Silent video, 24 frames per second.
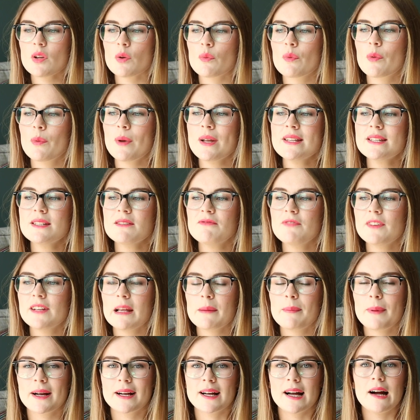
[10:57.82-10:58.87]
We went to fill
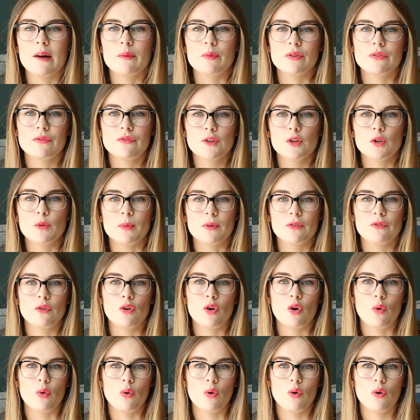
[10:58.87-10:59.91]
up our car with fuel
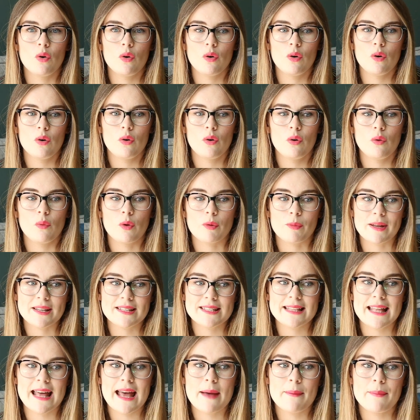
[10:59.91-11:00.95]
before we went
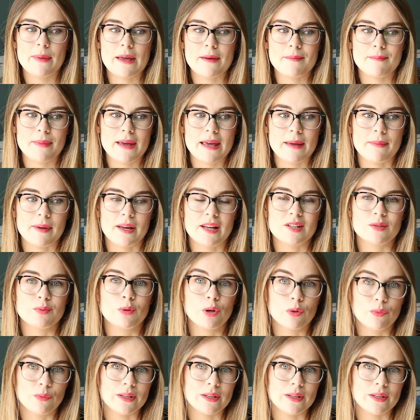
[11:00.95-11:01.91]
to the Airbnb because we were